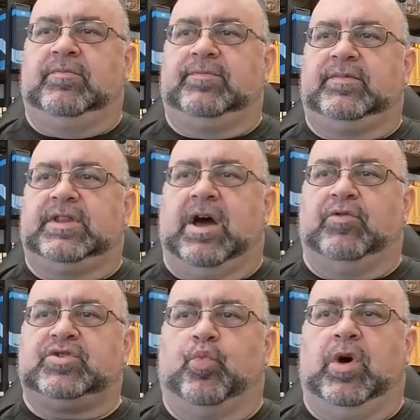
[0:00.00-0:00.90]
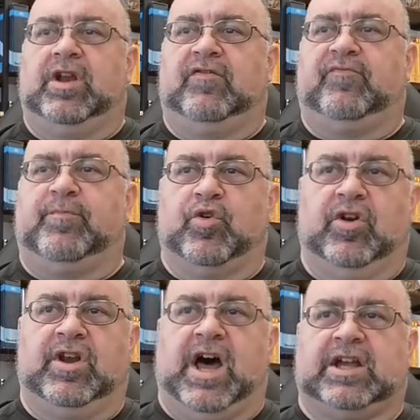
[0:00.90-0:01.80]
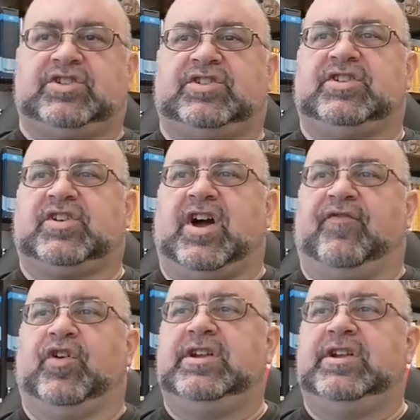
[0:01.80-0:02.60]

was one of Motor Doc's discoveries.